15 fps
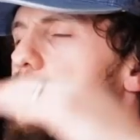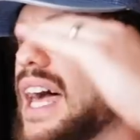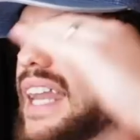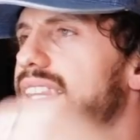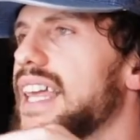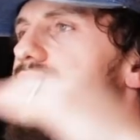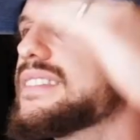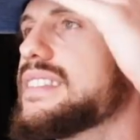I'm
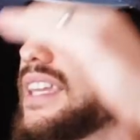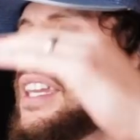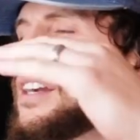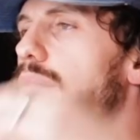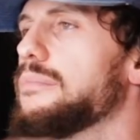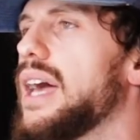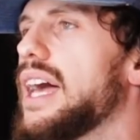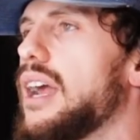not that
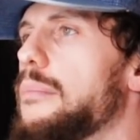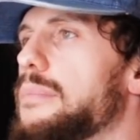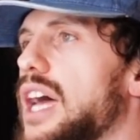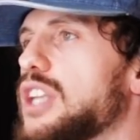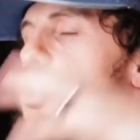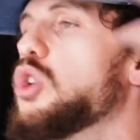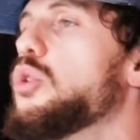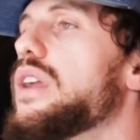tier, I'm
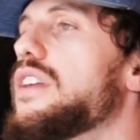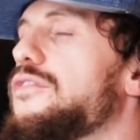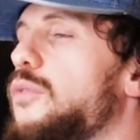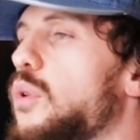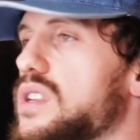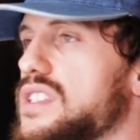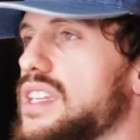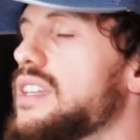not doing
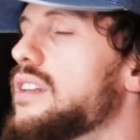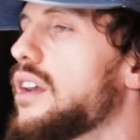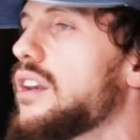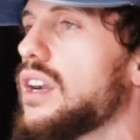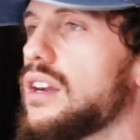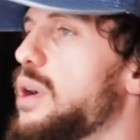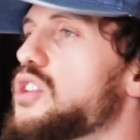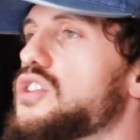
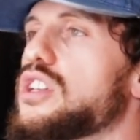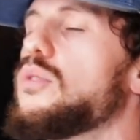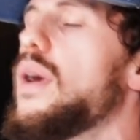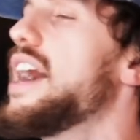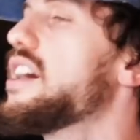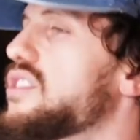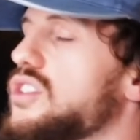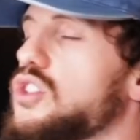1,400 person
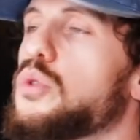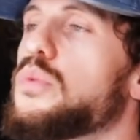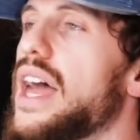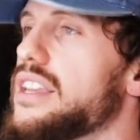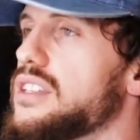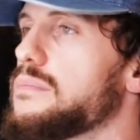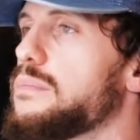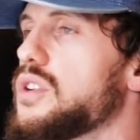crowds,
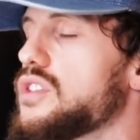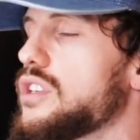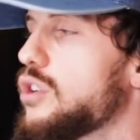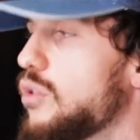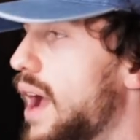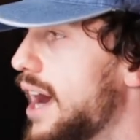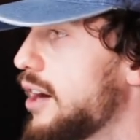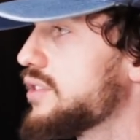2,000 person
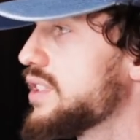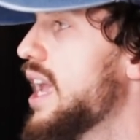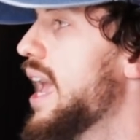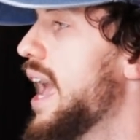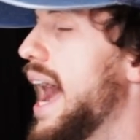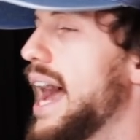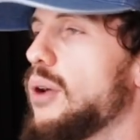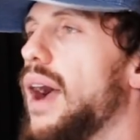crowds.
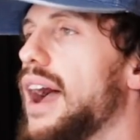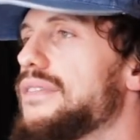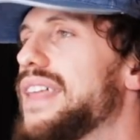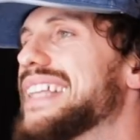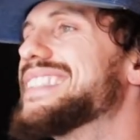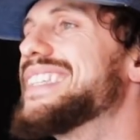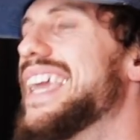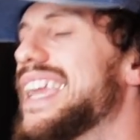I don't have
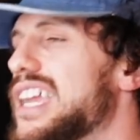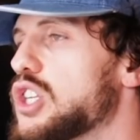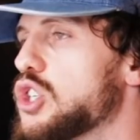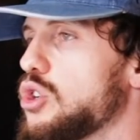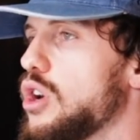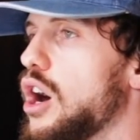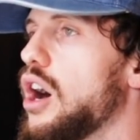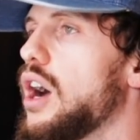that ticket
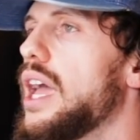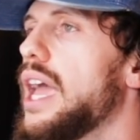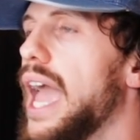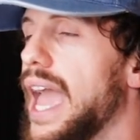draw.